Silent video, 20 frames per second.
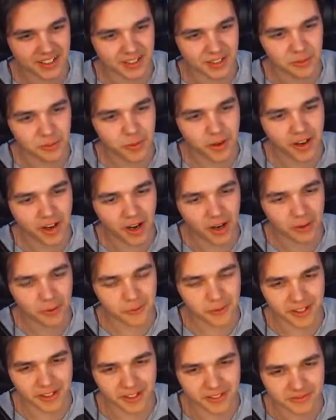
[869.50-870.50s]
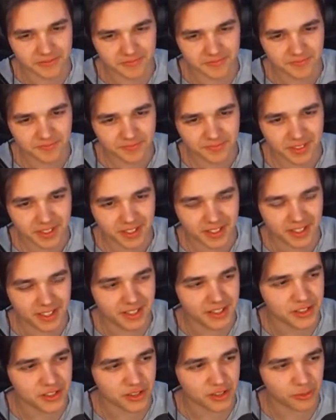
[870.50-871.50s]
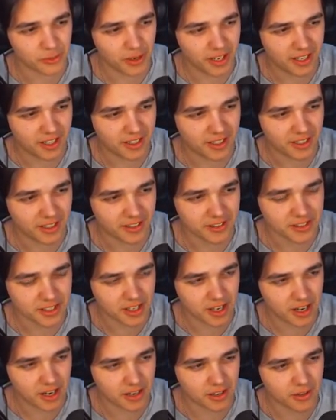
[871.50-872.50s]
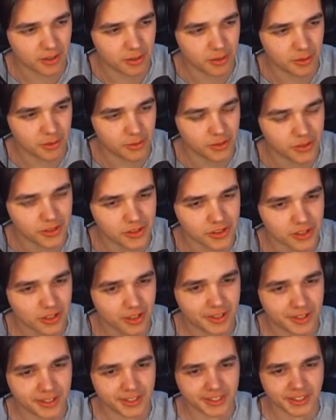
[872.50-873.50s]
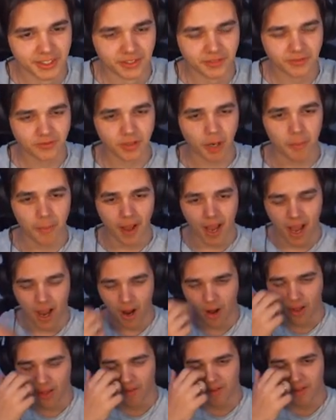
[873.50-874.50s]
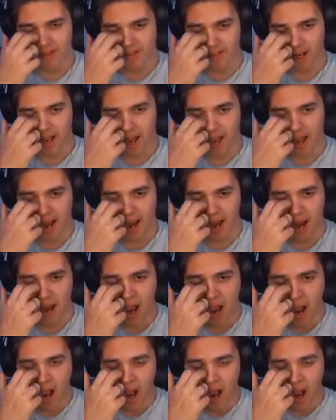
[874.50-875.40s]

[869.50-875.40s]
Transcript: here. Where are we? It's raining tacos from out of the sky.